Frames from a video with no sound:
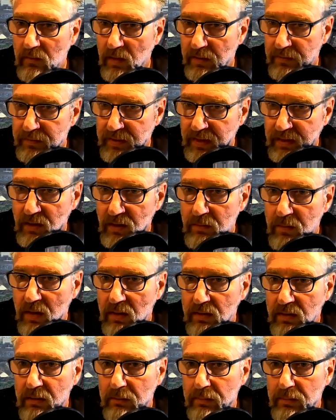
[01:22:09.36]
Thank you,
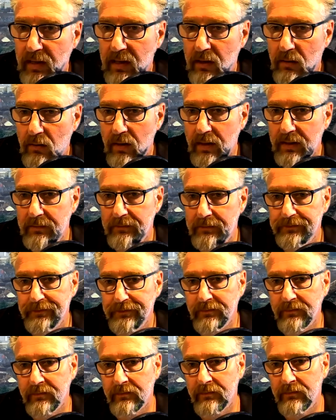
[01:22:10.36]
Martin Plowright.
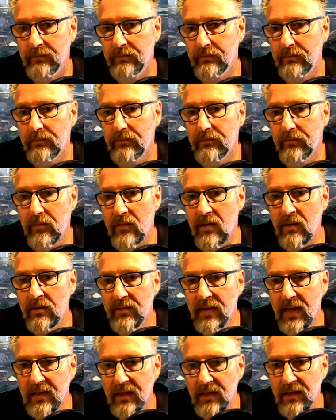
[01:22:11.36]

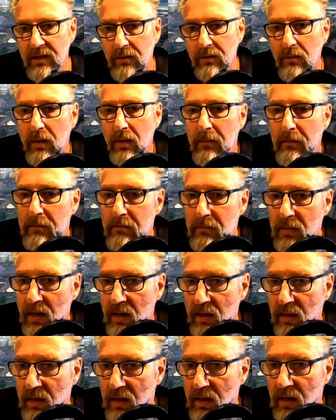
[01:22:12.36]
Thank you,
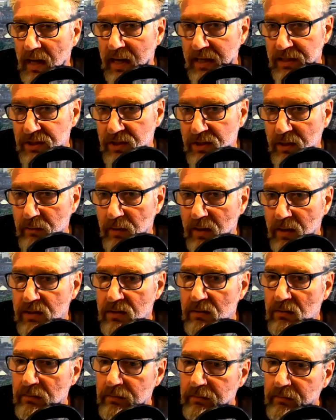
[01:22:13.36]
Ashley
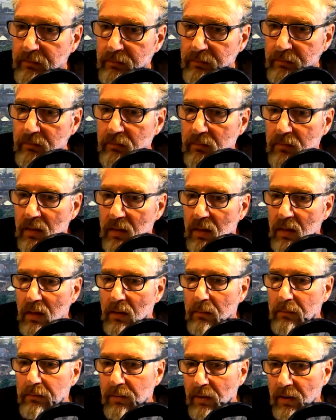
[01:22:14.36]
Russell,
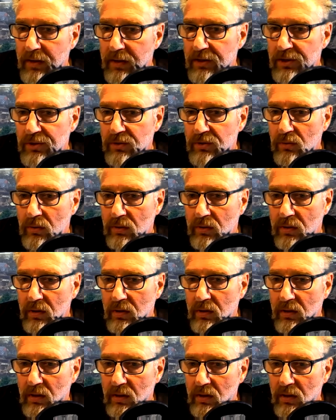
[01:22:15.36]
Brian Short,
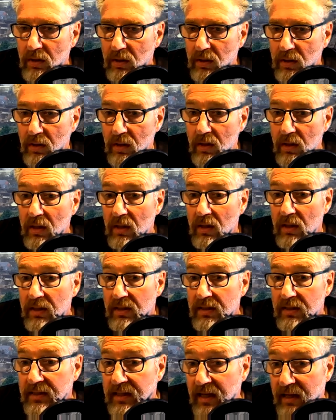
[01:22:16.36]

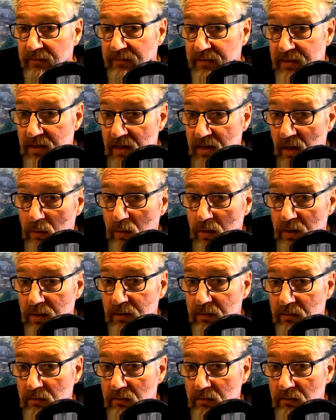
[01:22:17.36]
David Nolan.